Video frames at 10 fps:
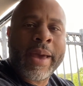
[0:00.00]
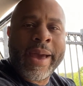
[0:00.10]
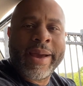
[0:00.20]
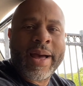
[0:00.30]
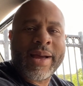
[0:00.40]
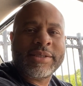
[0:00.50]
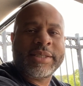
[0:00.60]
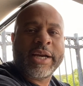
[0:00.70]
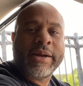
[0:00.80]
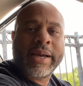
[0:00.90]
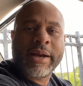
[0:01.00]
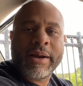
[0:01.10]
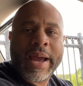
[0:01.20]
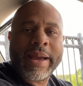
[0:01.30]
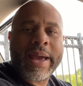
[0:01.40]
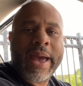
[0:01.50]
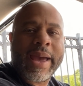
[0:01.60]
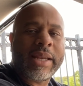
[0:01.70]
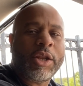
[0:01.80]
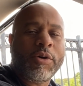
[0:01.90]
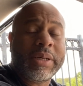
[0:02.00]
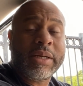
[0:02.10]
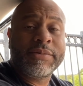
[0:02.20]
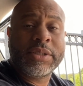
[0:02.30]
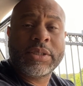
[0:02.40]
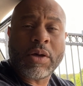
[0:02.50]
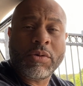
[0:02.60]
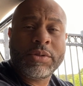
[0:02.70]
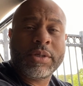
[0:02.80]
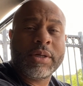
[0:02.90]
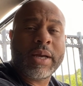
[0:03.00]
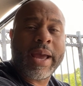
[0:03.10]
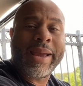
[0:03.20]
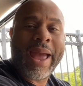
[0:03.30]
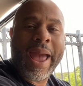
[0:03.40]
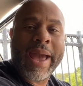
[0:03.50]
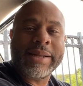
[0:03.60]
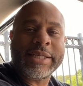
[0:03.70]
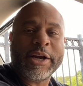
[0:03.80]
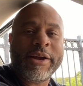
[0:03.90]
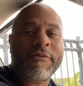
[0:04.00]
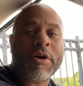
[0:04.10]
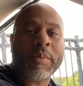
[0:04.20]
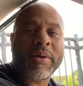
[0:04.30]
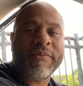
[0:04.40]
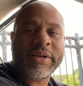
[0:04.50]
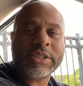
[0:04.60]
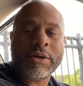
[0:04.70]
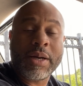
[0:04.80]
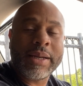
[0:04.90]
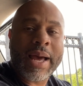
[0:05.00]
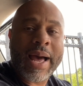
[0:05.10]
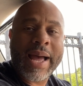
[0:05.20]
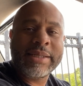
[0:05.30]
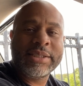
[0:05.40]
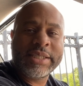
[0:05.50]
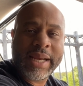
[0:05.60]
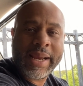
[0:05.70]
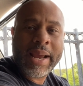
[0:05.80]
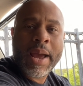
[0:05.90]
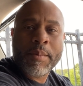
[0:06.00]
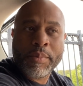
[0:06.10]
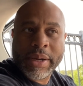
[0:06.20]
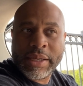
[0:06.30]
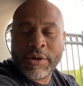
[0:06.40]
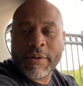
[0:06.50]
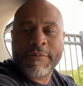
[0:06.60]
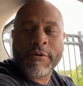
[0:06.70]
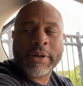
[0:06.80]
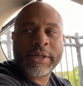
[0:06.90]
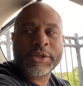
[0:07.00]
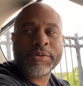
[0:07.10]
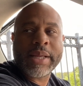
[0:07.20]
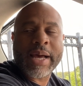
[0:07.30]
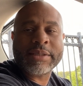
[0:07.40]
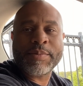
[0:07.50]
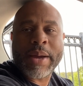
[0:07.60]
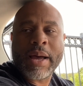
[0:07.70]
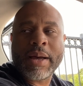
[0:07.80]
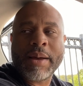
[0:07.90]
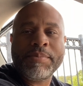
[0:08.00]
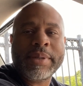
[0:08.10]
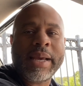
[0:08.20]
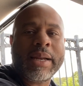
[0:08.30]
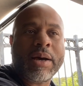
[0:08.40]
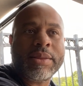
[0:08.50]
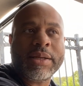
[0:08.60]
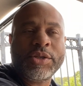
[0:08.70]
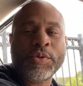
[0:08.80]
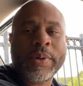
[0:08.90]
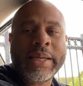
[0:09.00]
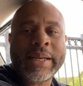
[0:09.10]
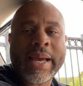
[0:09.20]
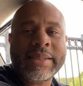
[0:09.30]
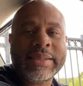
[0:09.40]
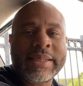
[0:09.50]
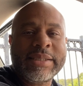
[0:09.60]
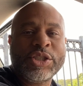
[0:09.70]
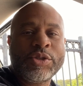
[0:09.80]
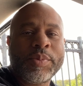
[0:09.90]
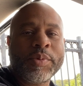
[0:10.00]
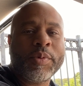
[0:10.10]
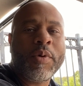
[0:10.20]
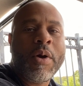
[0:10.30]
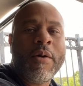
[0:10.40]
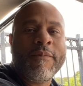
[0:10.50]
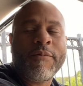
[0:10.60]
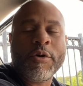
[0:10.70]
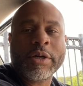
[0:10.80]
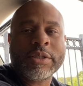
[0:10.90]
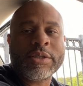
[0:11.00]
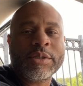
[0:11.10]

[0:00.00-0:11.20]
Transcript: Hey guys, Terry here, aka Lucrative Soldier, aka Terry Farmer Official on I G, bringing you a forty-two thousand mile update on the twenty nineteen Subaru Forester